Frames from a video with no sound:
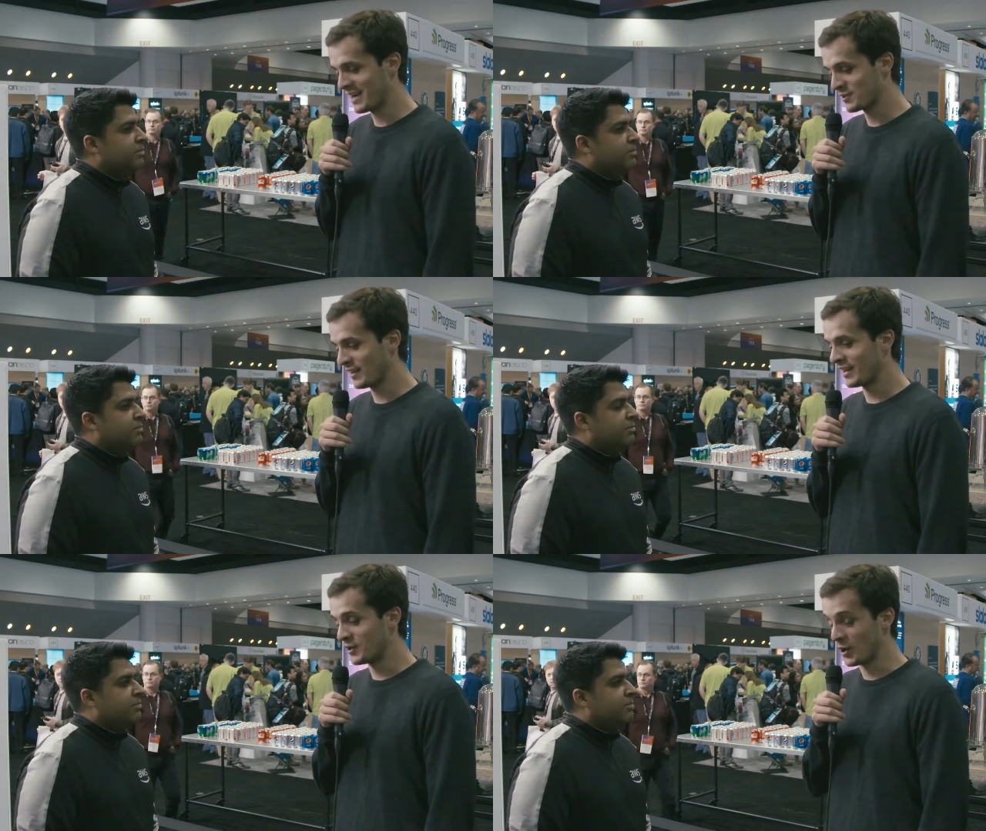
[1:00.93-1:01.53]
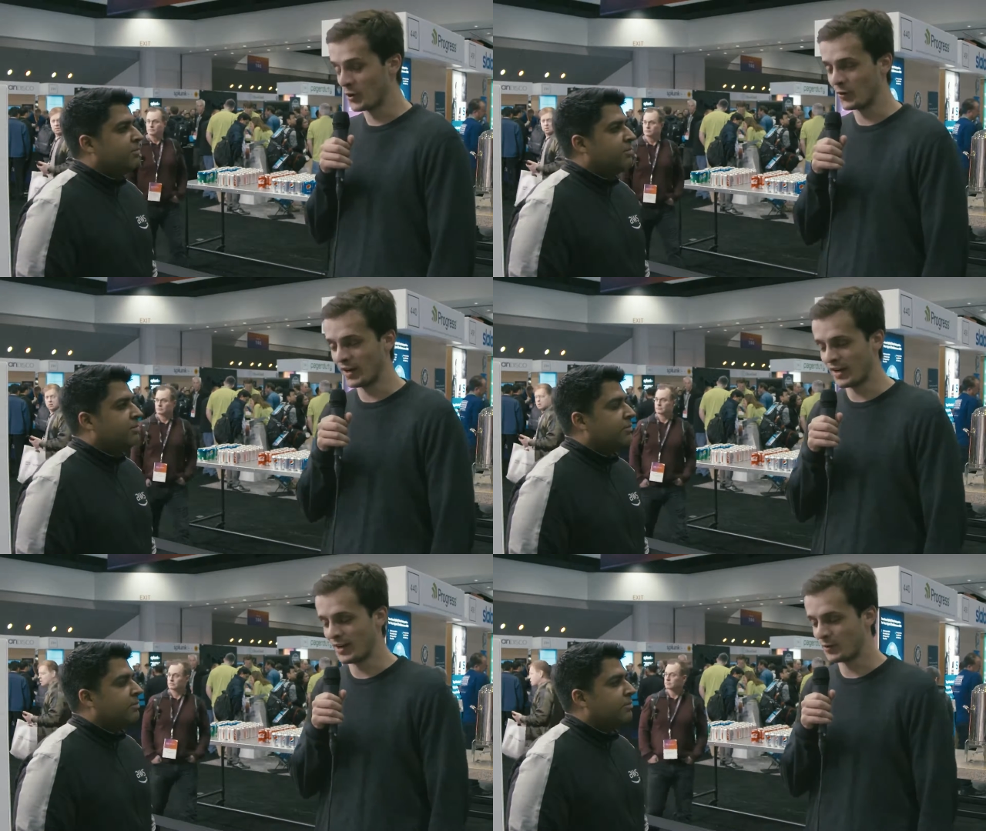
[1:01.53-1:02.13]
Speaker 1: actually, no.
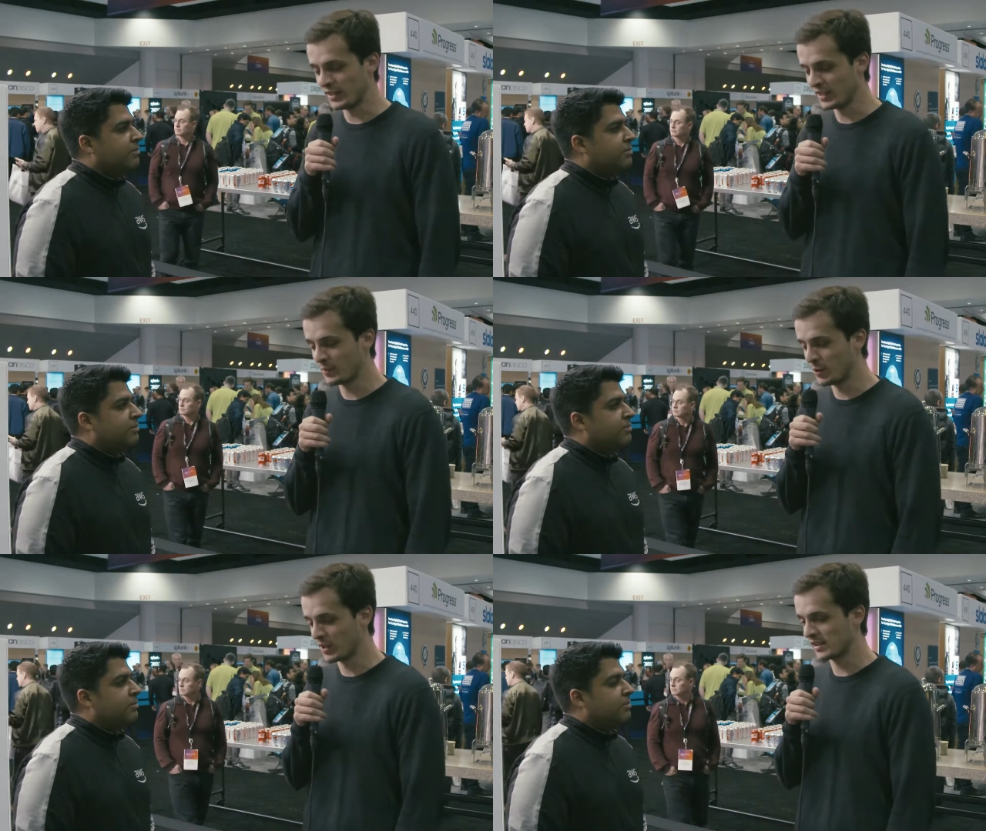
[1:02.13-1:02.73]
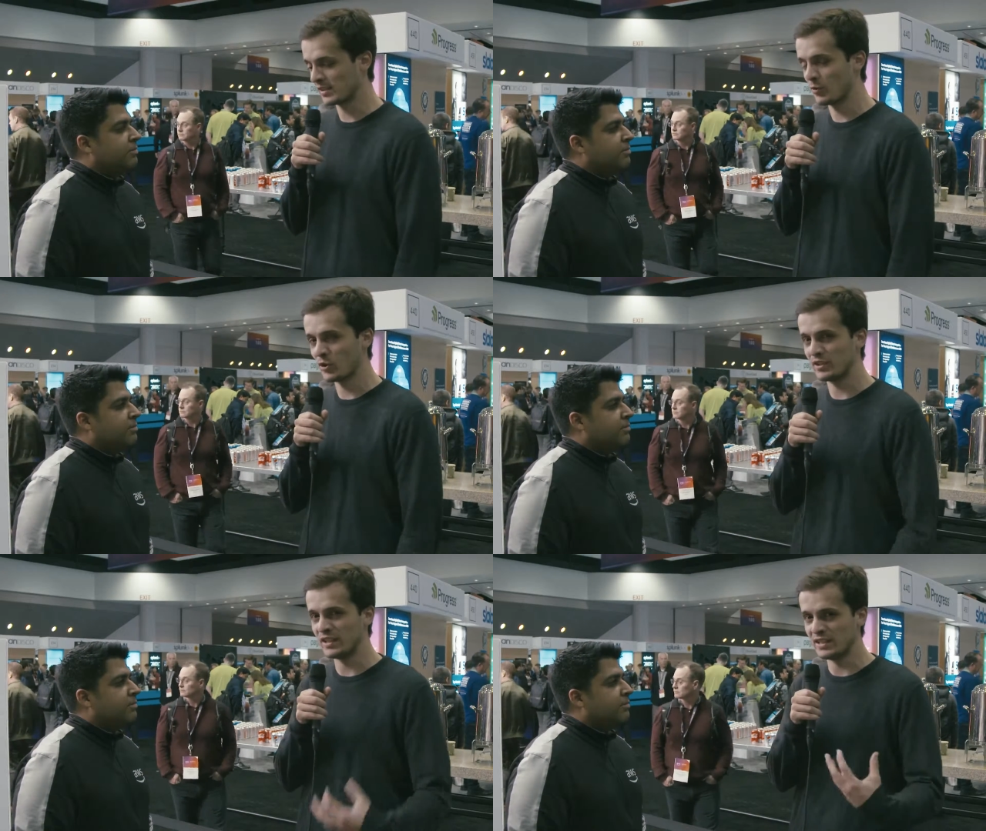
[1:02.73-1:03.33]
Uh, writing a book is a more
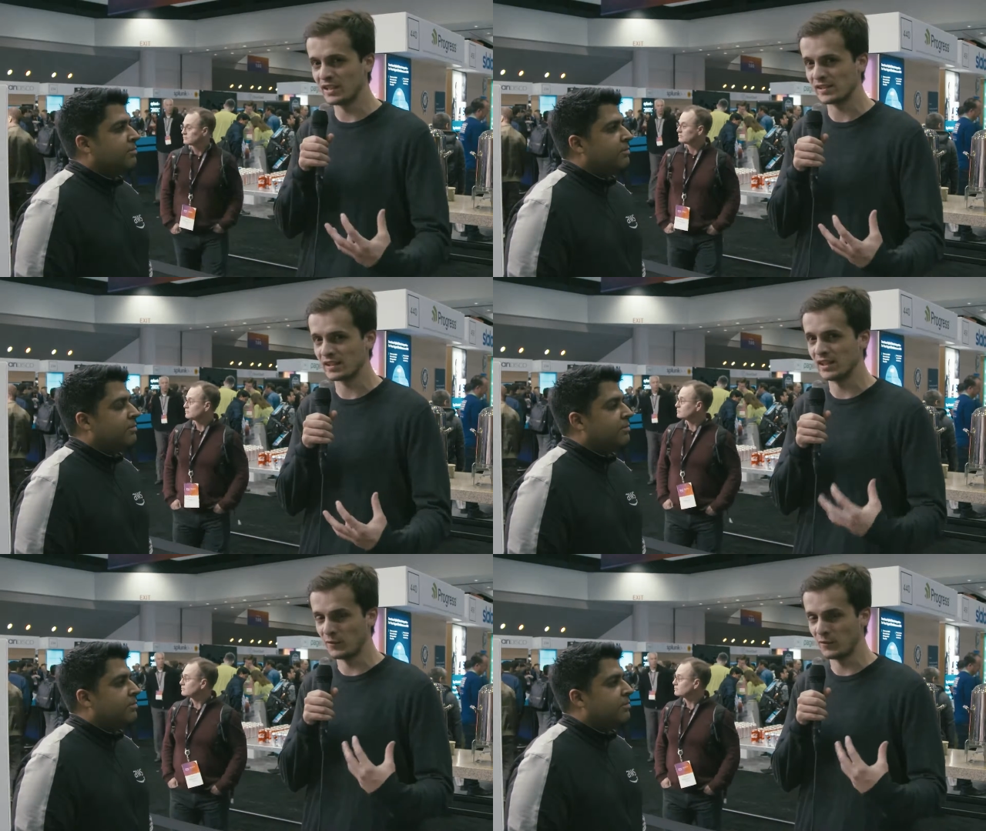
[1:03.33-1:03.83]
tedious and